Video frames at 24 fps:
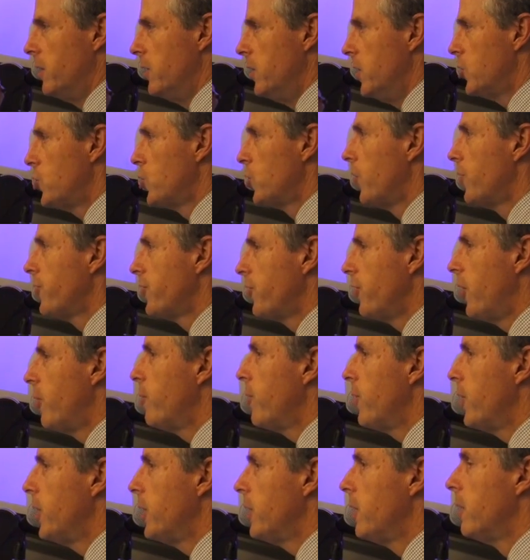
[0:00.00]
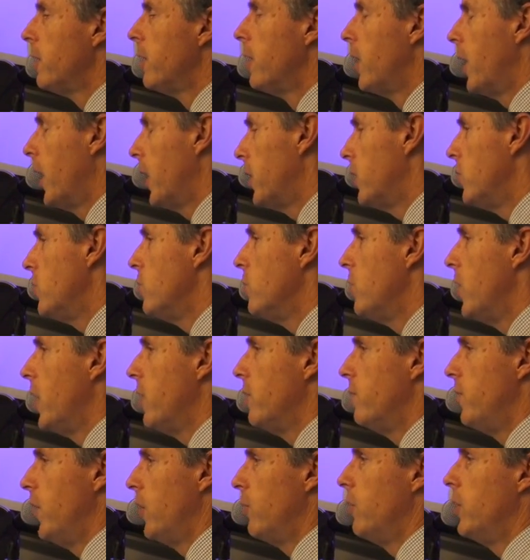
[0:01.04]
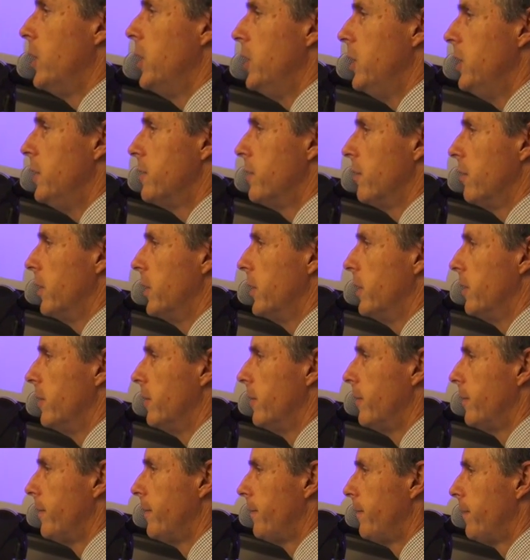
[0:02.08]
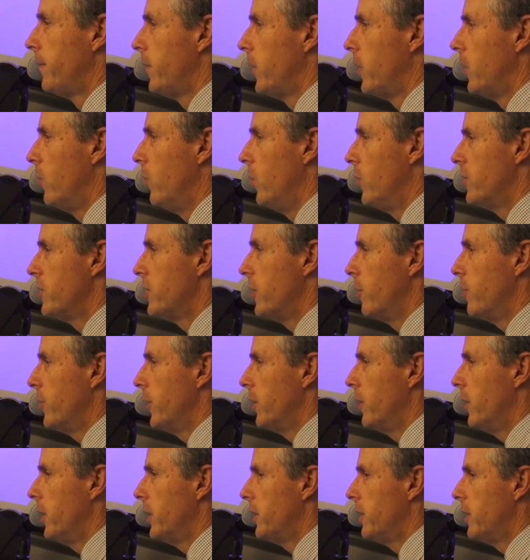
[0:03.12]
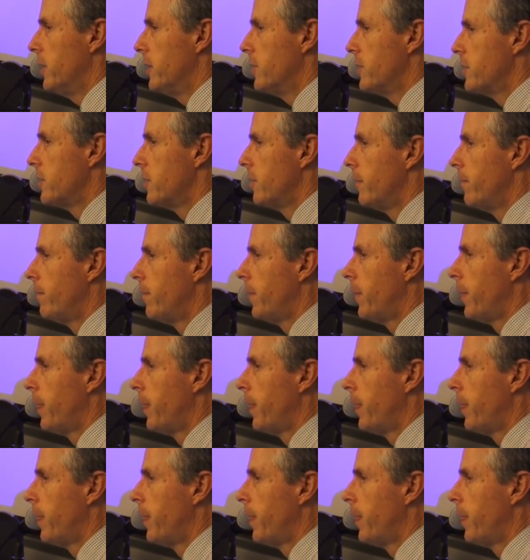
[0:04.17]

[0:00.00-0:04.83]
initial something, I can do that very easily with something like this. We